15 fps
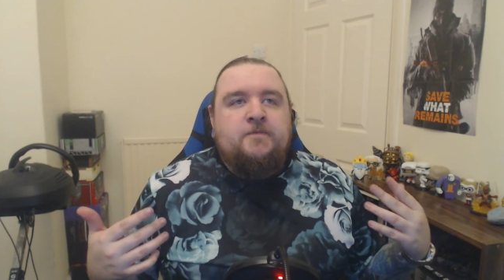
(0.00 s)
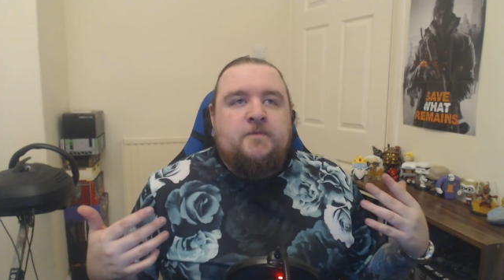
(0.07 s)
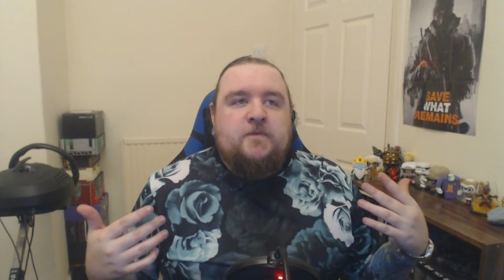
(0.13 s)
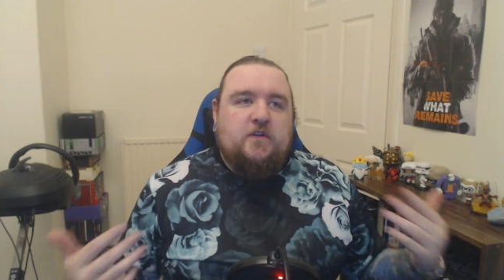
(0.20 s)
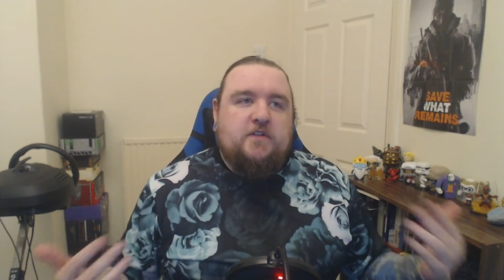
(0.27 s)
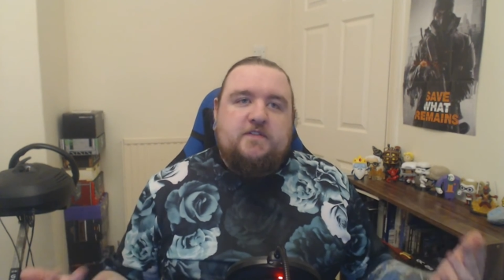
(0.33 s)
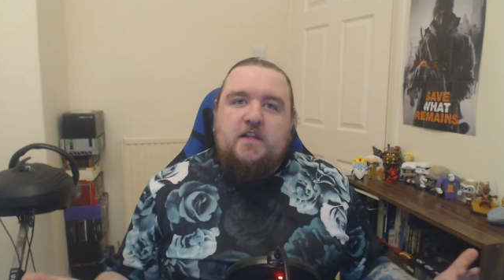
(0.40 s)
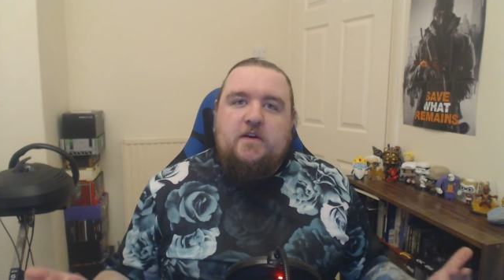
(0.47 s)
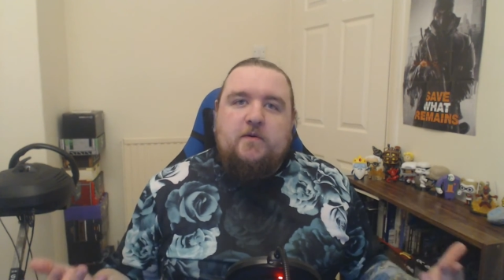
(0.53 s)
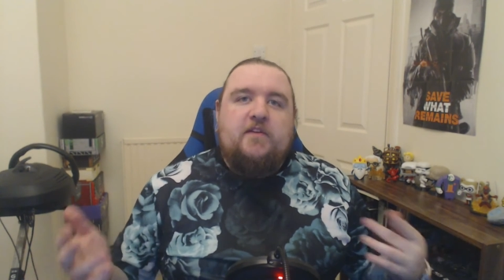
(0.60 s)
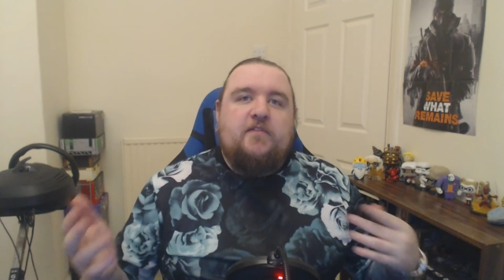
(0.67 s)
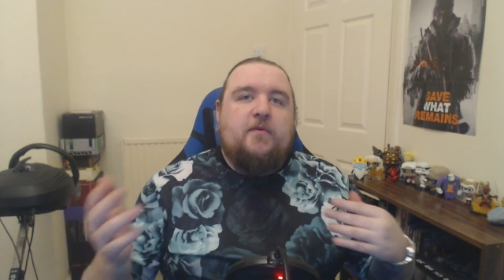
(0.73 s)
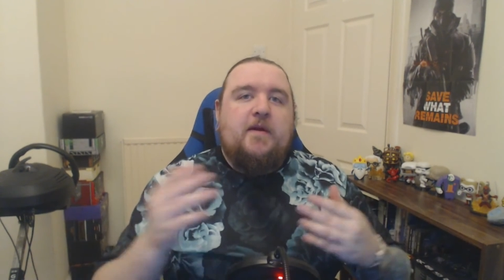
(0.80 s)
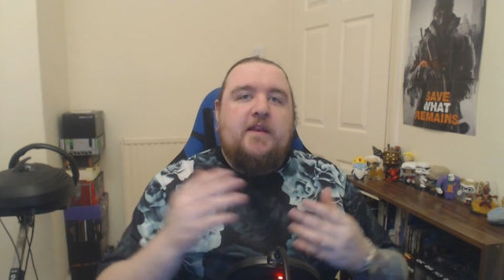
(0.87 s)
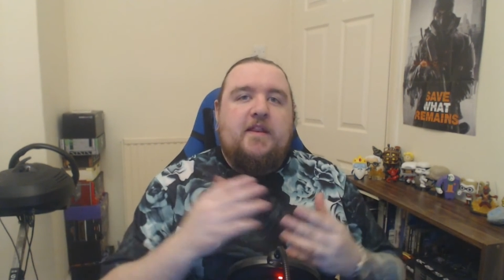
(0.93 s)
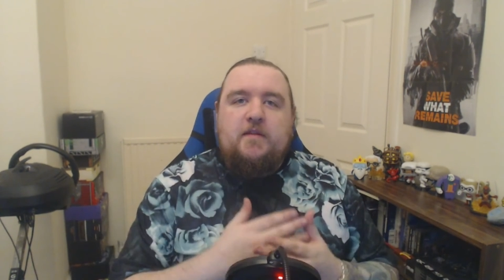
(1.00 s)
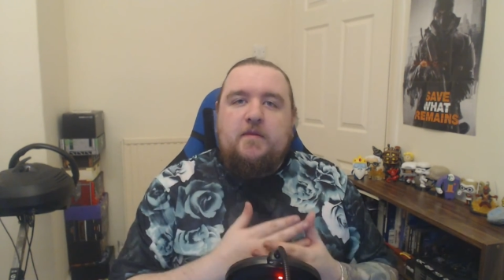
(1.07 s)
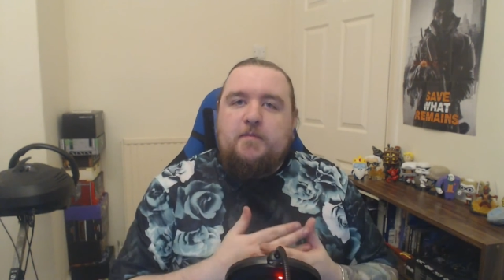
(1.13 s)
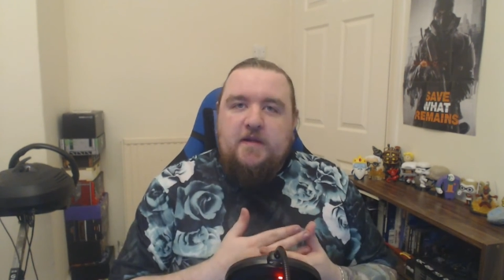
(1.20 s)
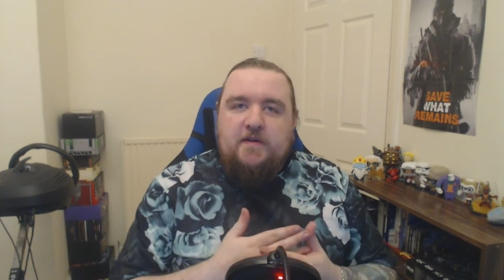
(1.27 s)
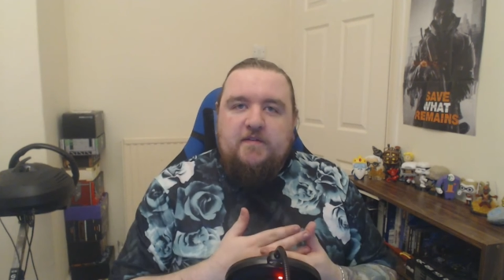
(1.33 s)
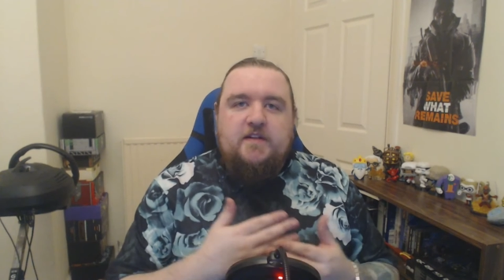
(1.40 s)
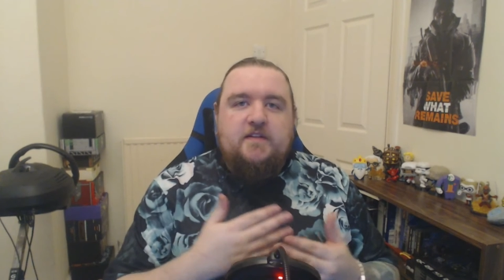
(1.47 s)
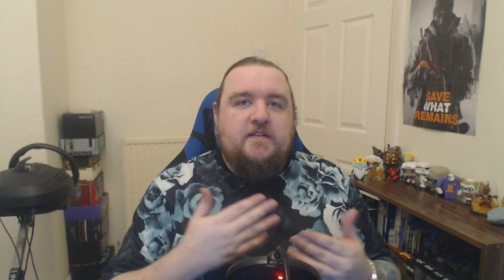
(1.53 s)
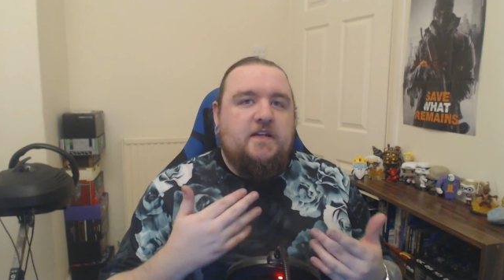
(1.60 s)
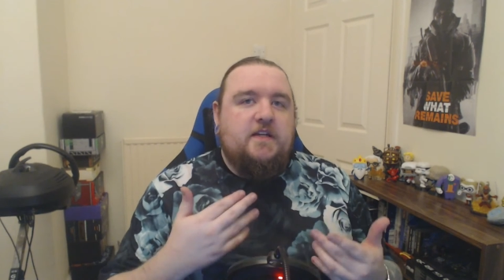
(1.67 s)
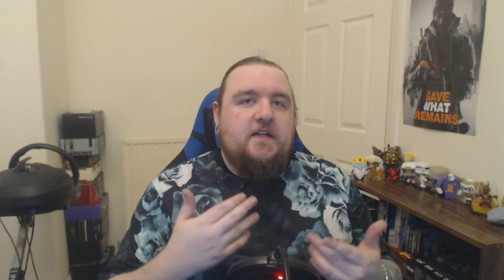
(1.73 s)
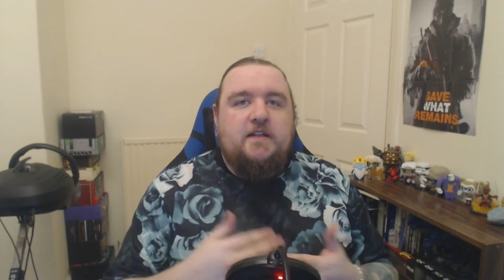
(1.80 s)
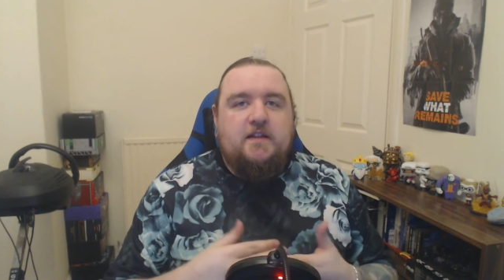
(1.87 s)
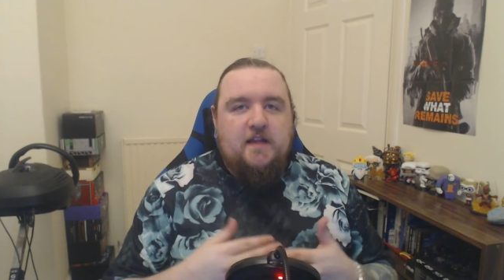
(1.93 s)
So I stayed away from anything
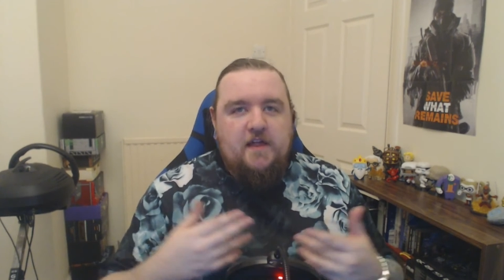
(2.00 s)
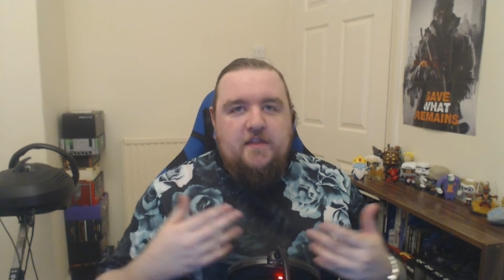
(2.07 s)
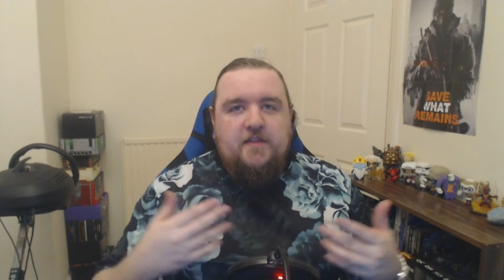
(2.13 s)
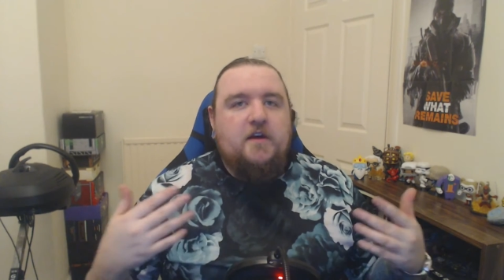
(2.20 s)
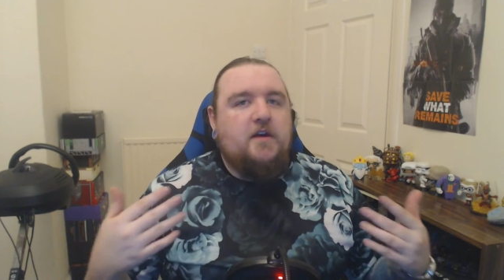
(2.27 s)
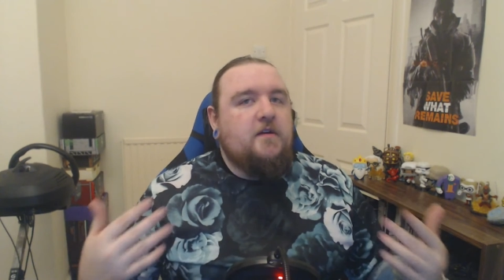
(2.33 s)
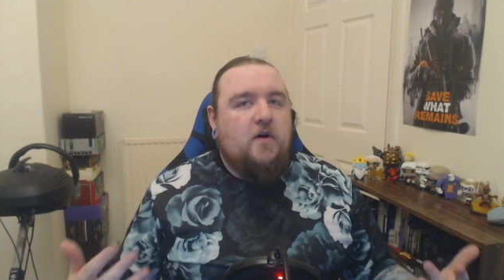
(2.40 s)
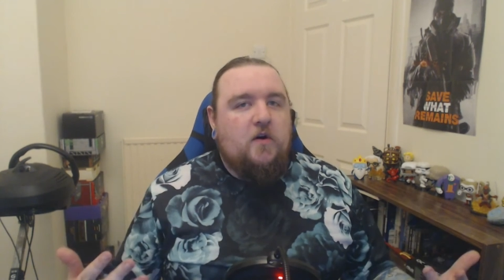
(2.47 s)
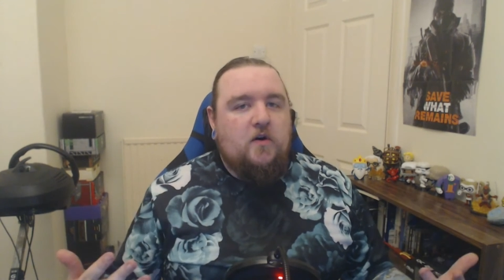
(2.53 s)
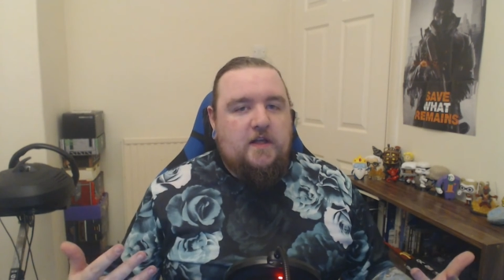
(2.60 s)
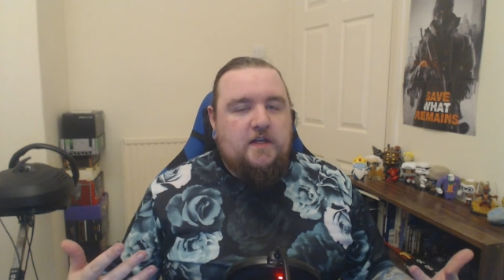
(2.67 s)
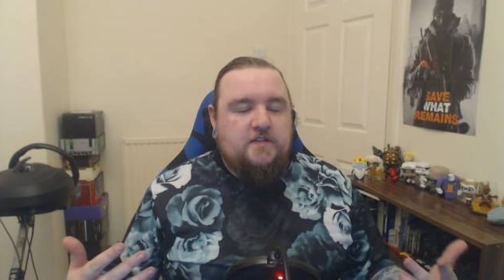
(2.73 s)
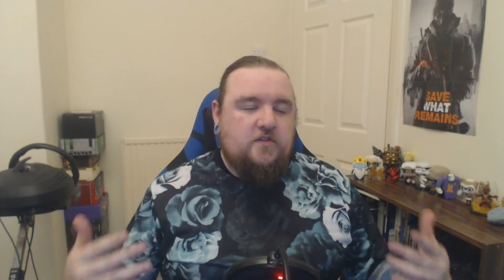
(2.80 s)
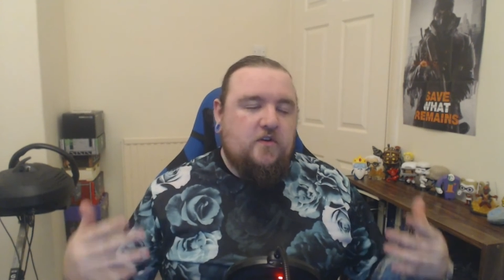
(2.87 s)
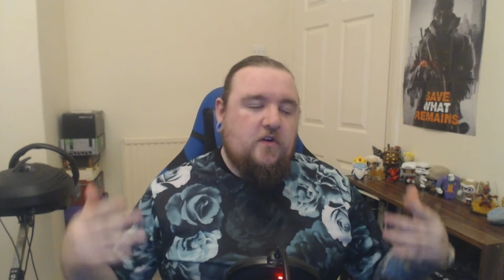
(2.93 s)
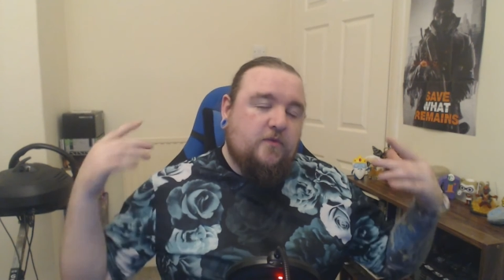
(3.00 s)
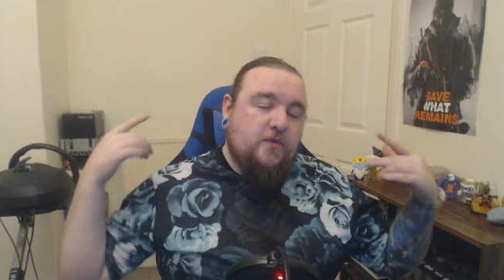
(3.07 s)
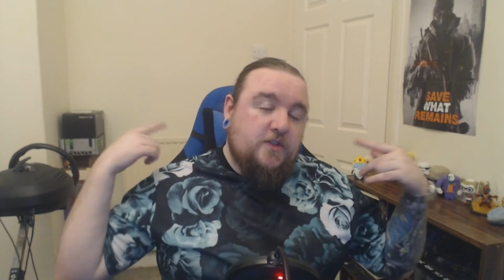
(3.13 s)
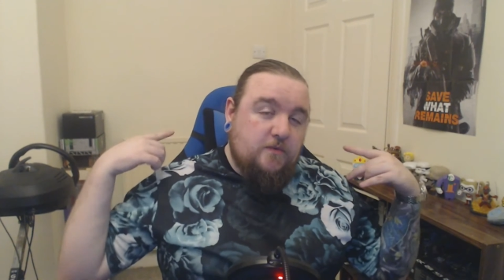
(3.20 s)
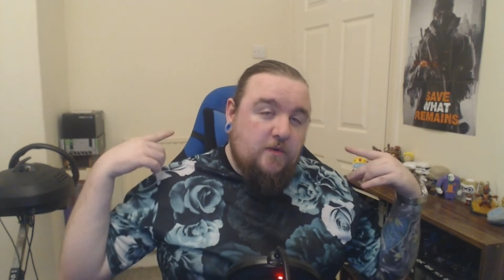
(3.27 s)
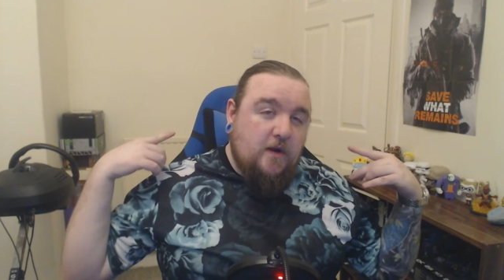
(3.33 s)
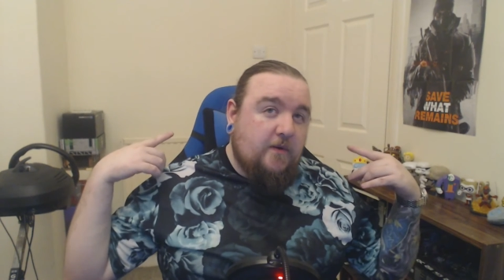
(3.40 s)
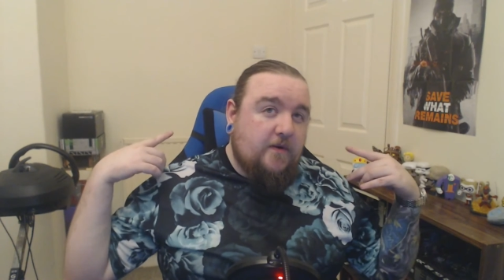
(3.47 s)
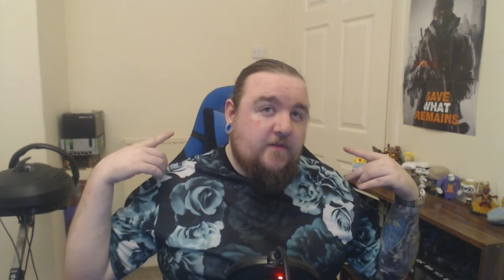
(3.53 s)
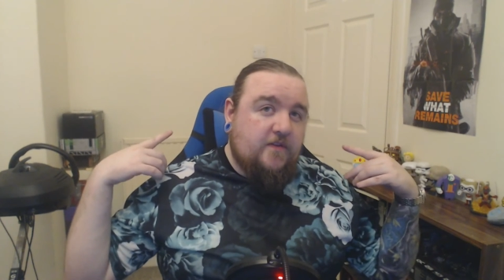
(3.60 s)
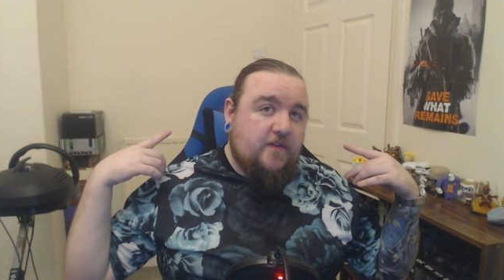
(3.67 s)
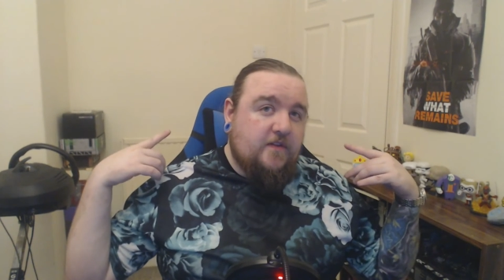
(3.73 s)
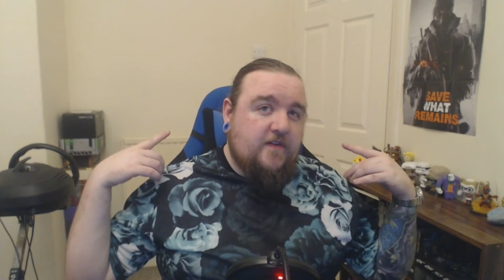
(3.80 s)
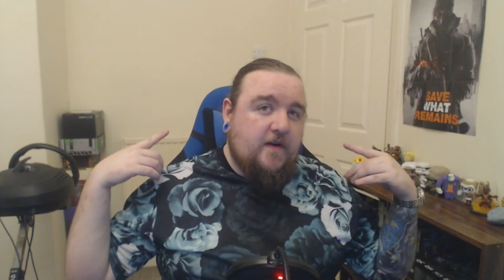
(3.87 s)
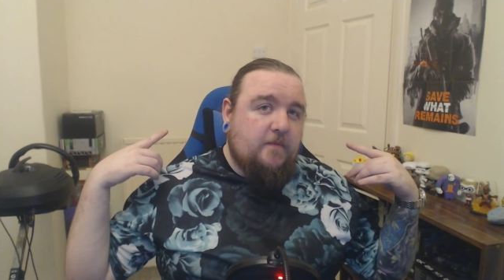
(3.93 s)
PVC, leather, all that stuff, which is why I went for
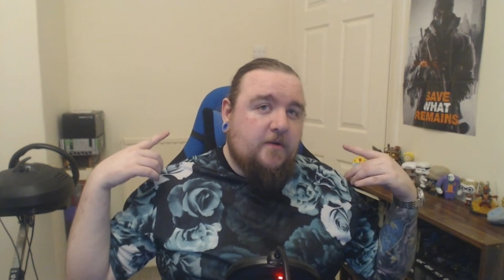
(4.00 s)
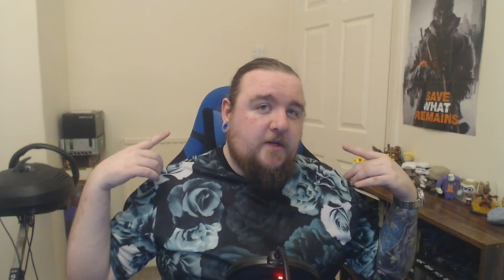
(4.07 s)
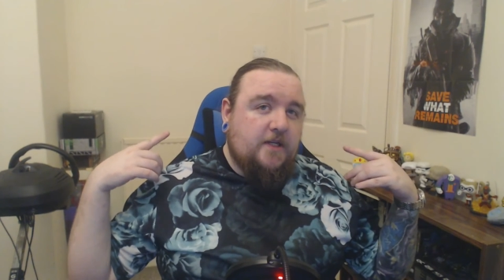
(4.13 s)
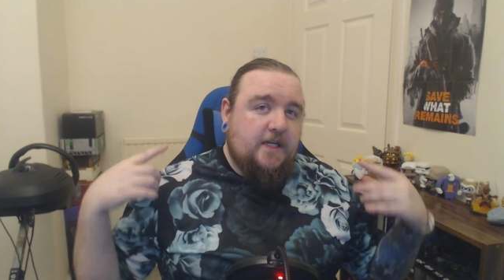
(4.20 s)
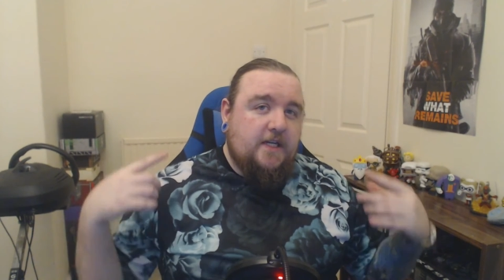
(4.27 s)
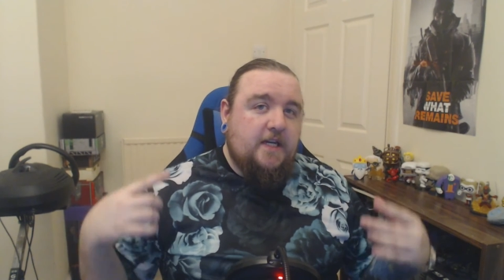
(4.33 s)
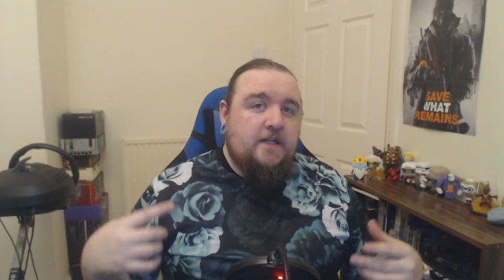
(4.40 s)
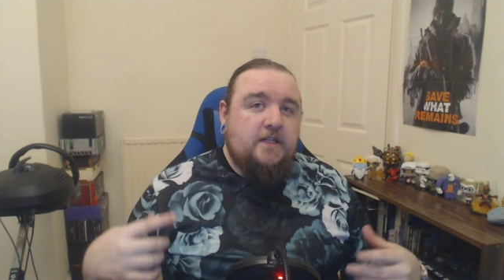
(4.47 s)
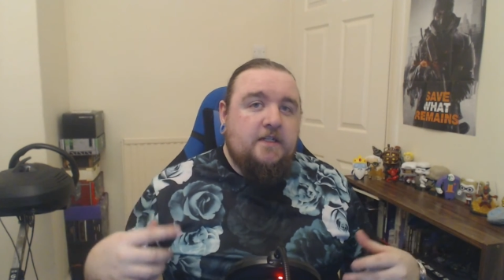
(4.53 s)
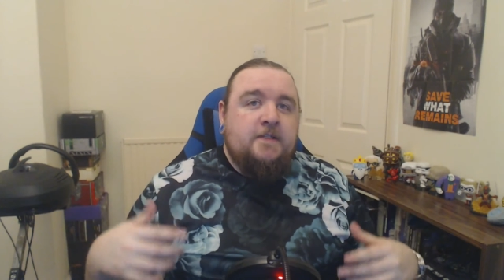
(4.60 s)
the fabric here.